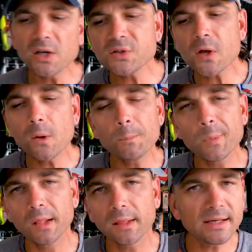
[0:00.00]
So
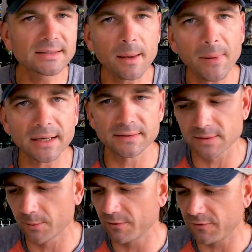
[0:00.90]
let's get back to
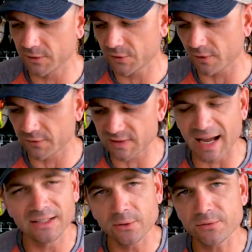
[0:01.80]
some of the fun stuff, because
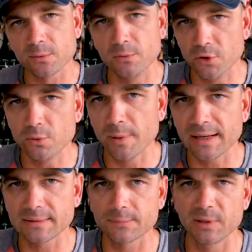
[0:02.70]
I do have some new
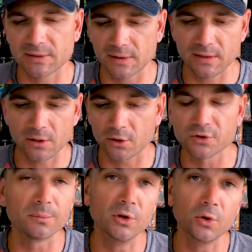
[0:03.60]
baits mixed in here, or
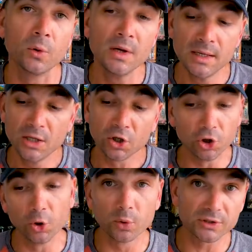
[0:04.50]
some new
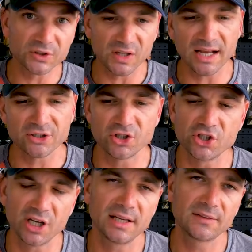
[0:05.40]
lures slash
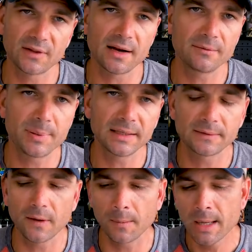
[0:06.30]
jigs that I
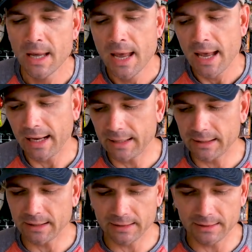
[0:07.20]
picked up,
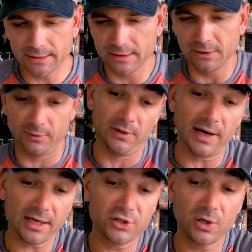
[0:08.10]
and
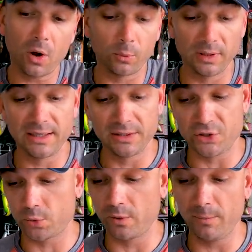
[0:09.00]
they're actually all related
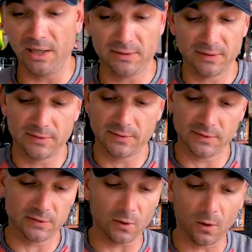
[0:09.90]
to swim baits.
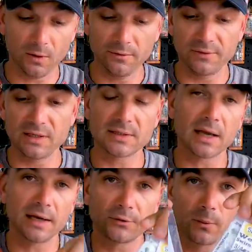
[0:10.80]
It's all of these
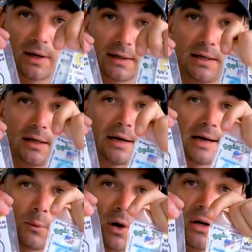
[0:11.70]
guys right here,
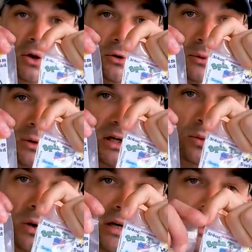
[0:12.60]
and I want to go through
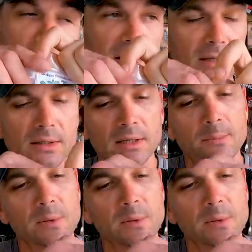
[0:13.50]
each one independently